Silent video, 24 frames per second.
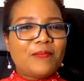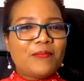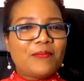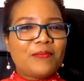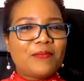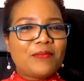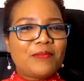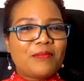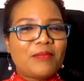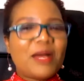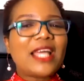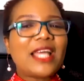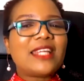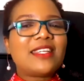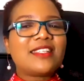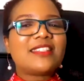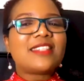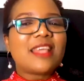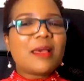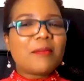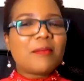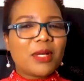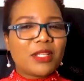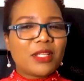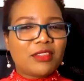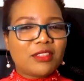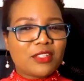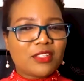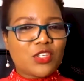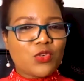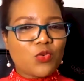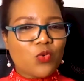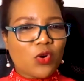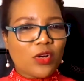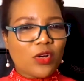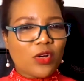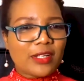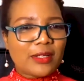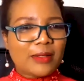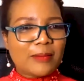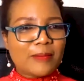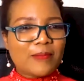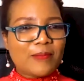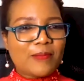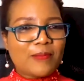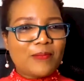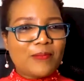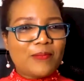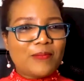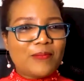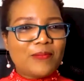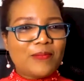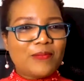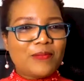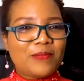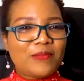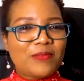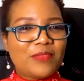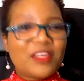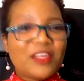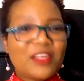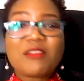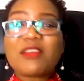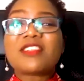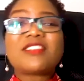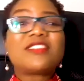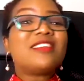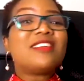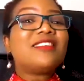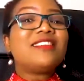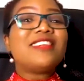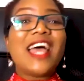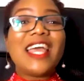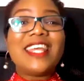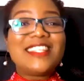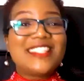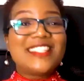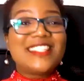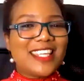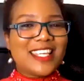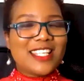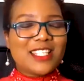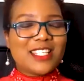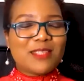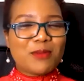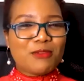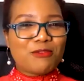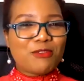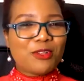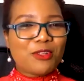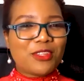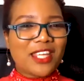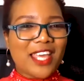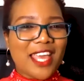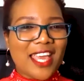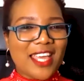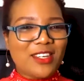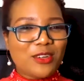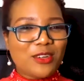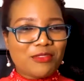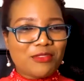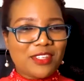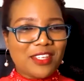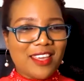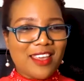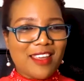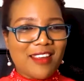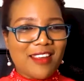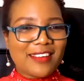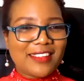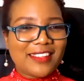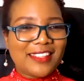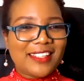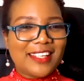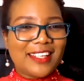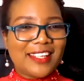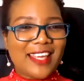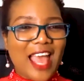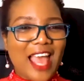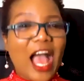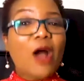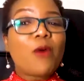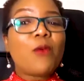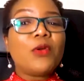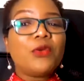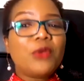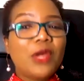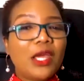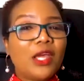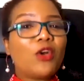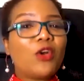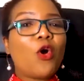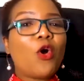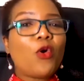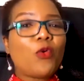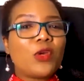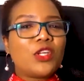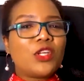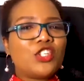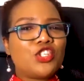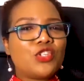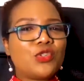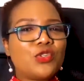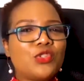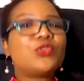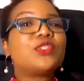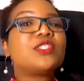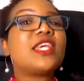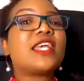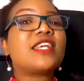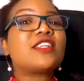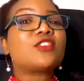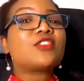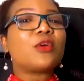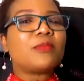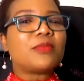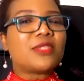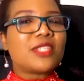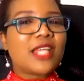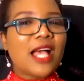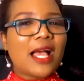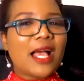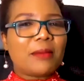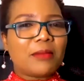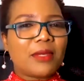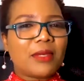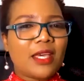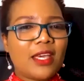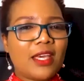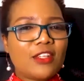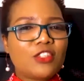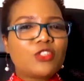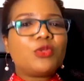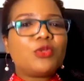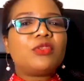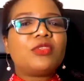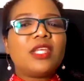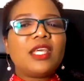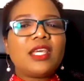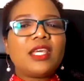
by December 31? There are still 90 days before the end of the year. I want to encourage you to take some time to think